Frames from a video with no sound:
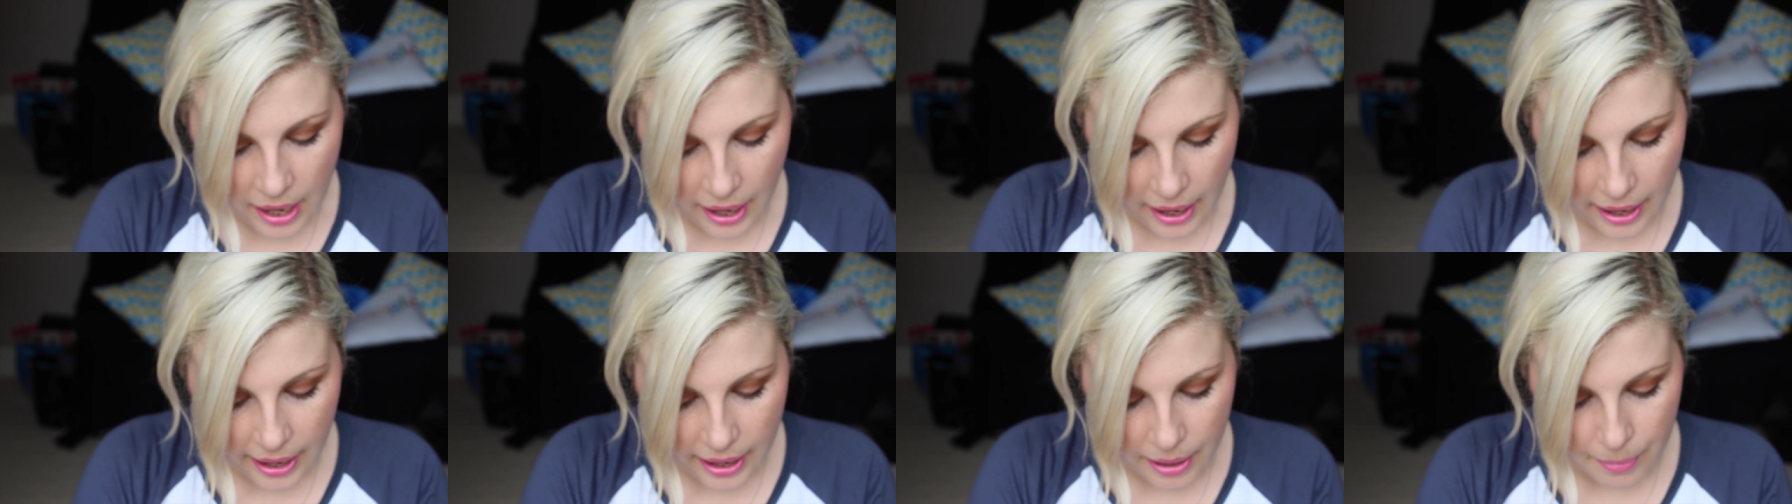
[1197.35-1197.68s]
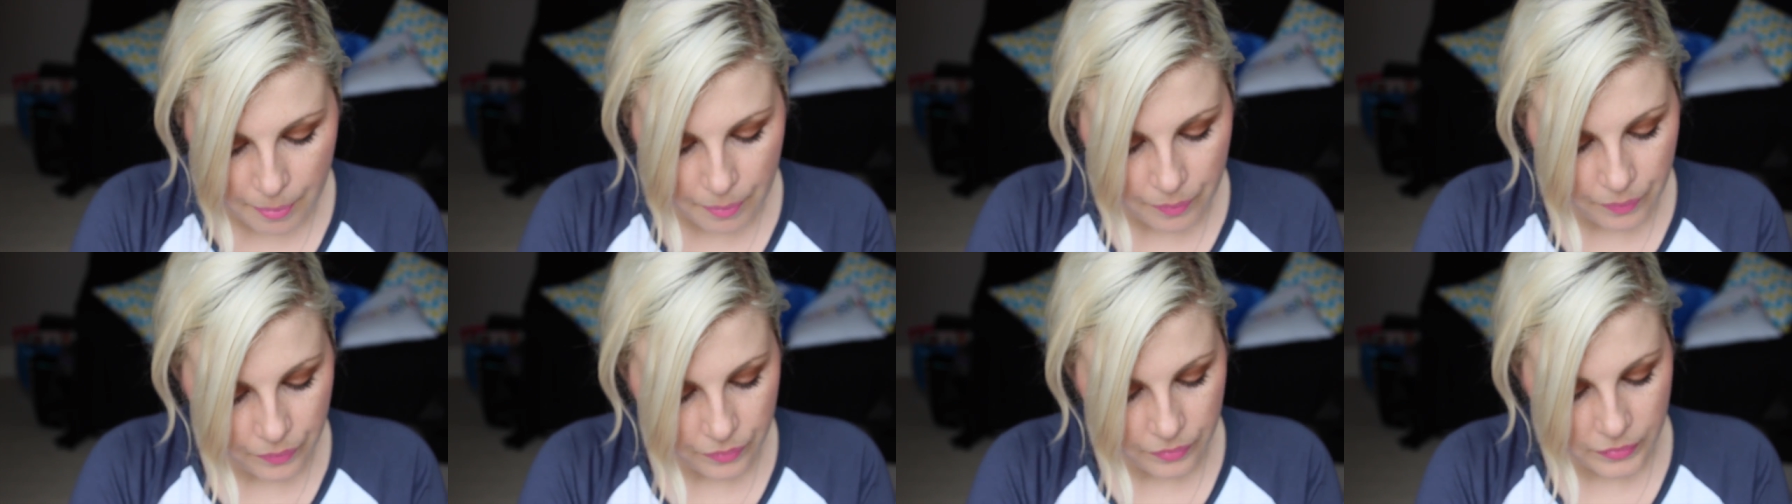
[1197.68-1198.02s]

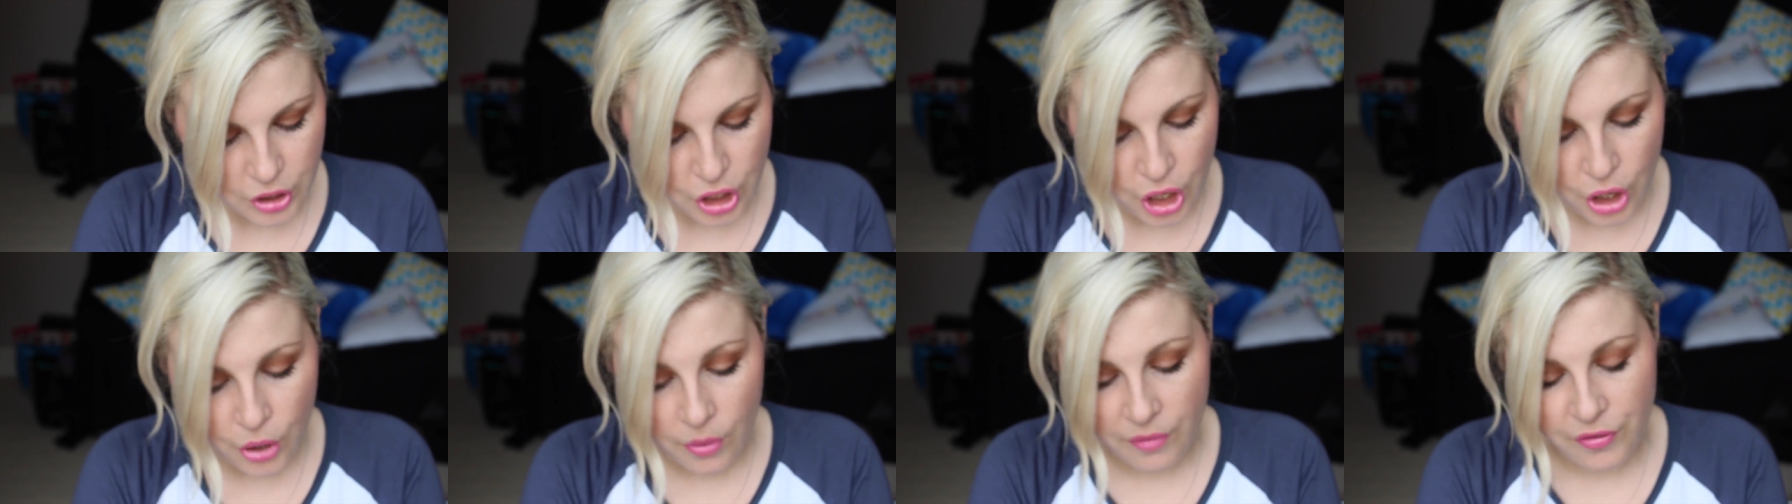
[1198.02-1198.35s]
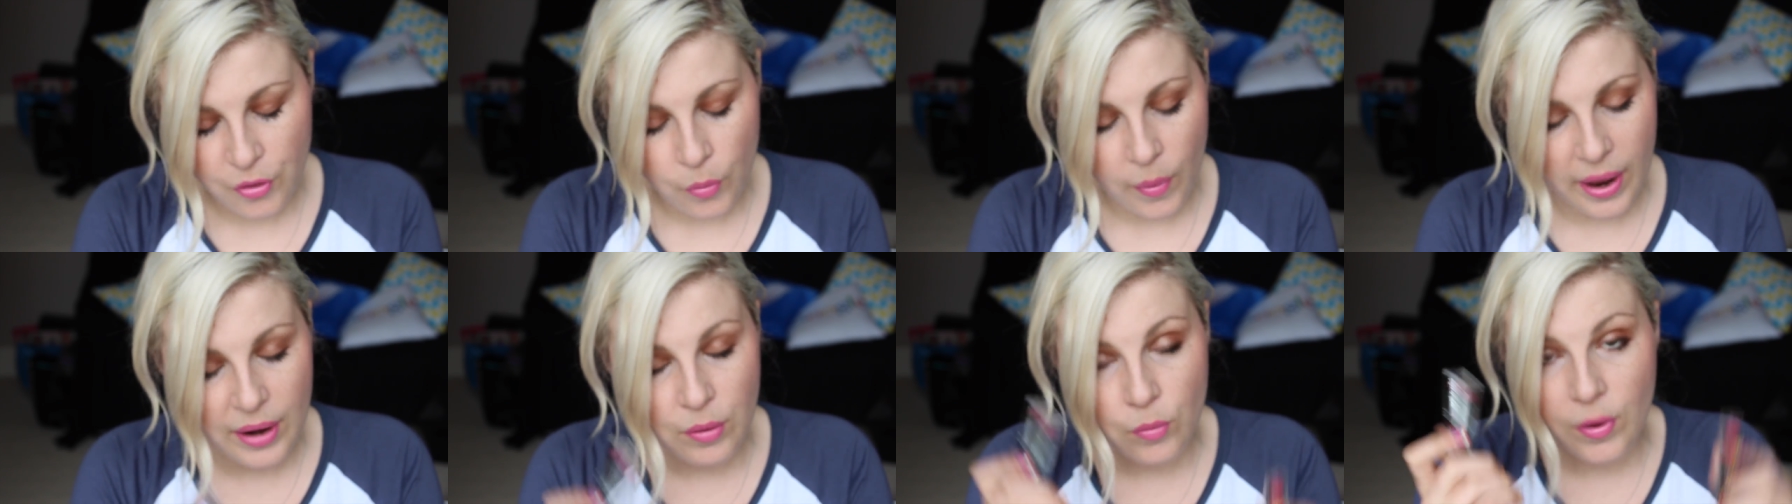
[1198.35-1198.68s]
Um, two
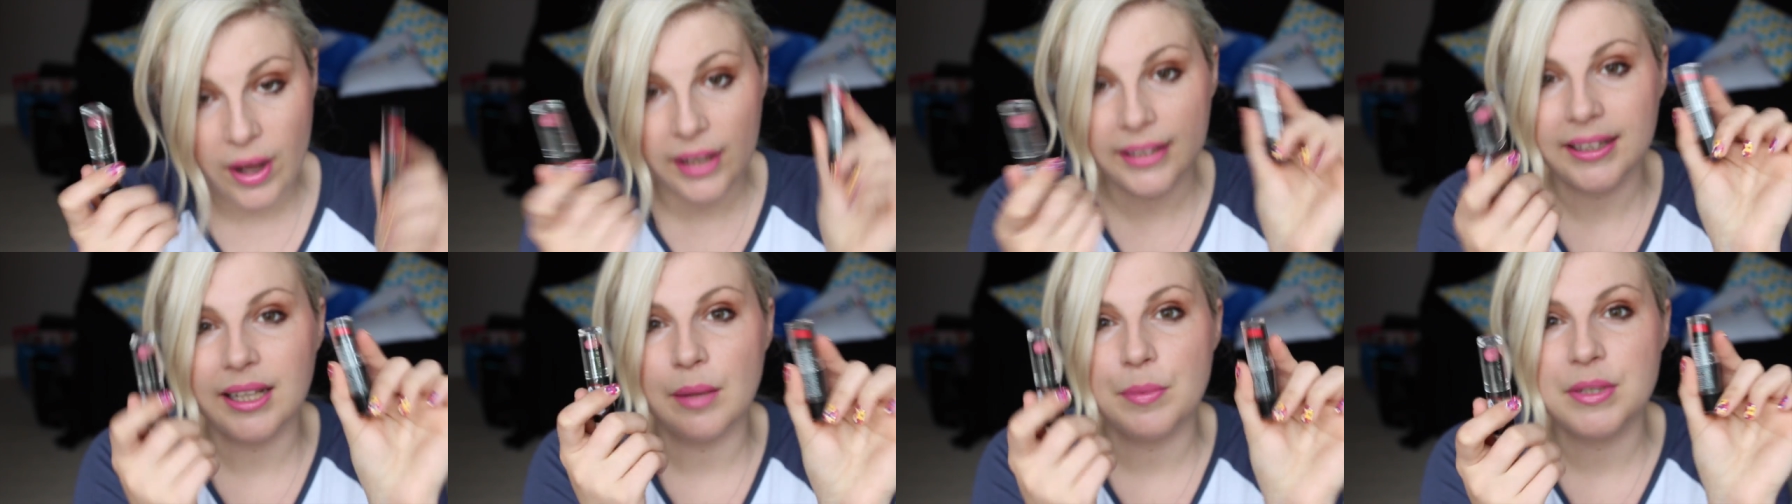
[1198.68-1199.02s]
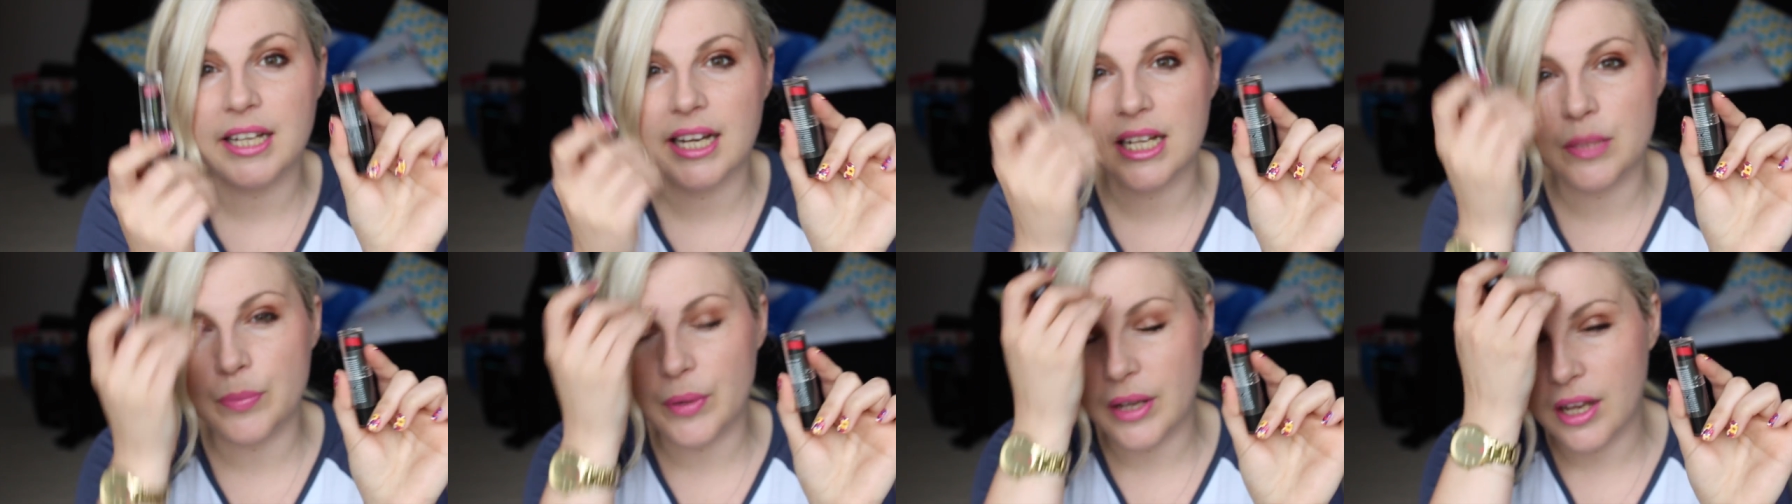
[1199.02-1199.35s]
of the Wet n Wild
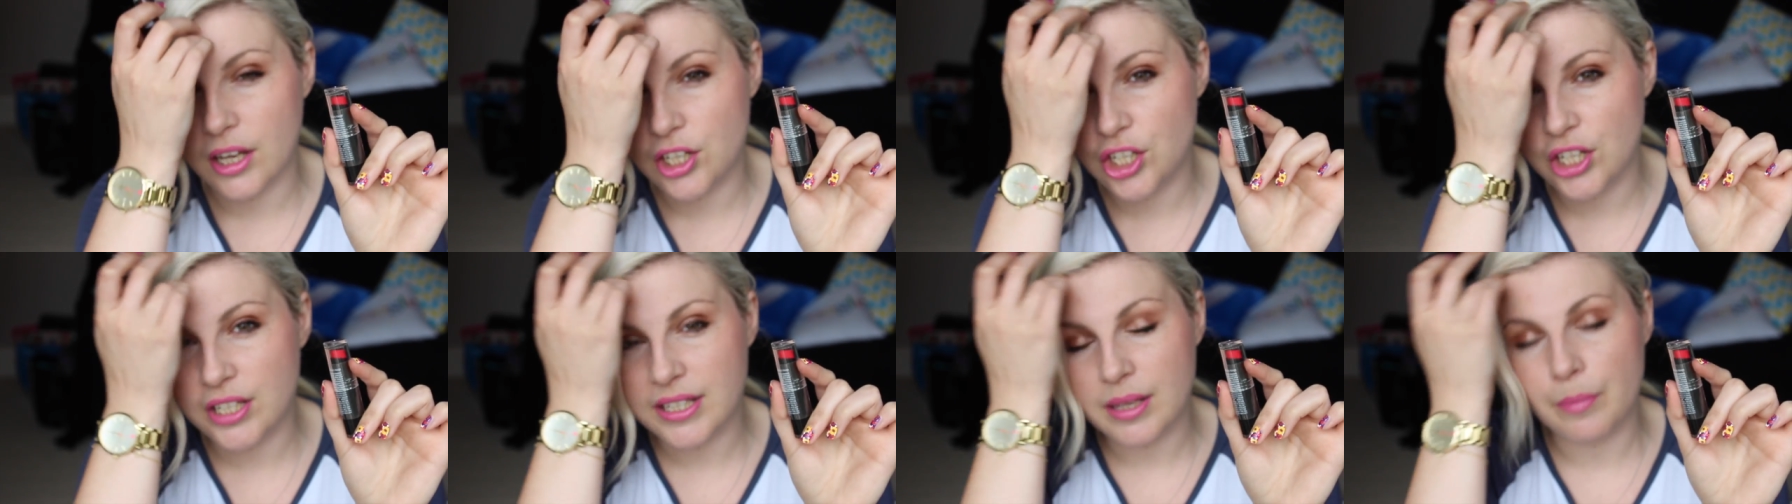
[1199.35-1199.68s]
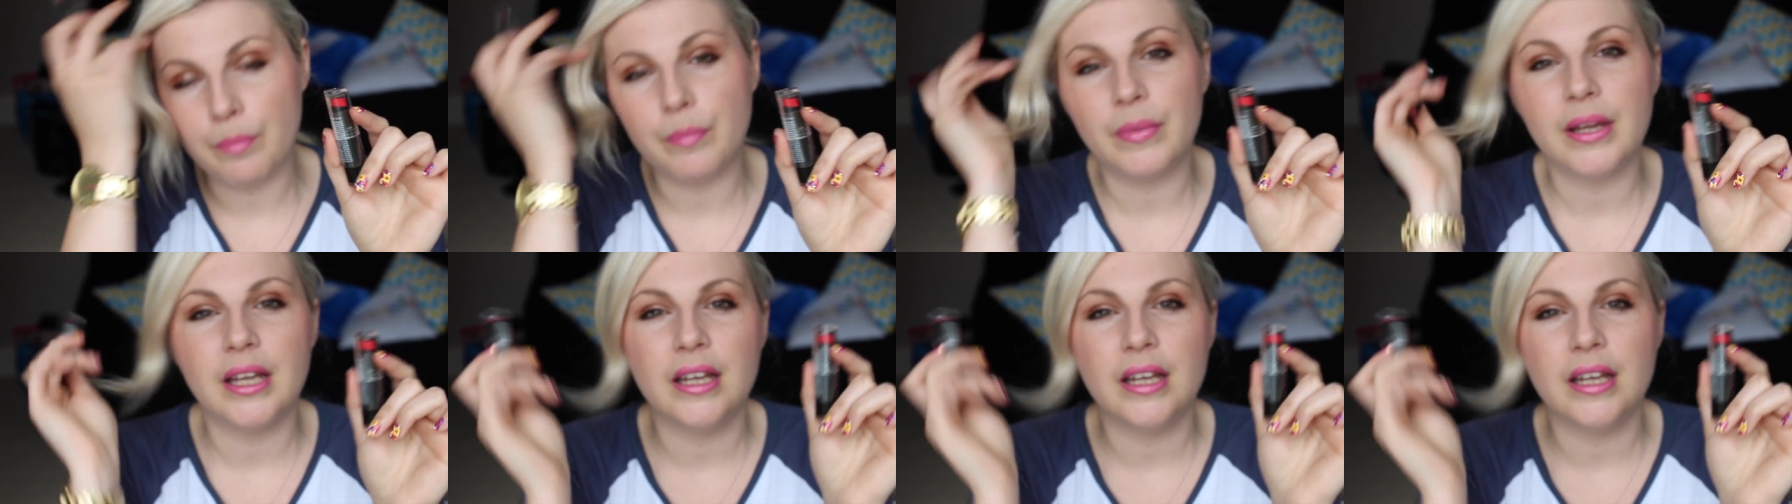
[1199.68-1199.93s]
lipsticks because she sent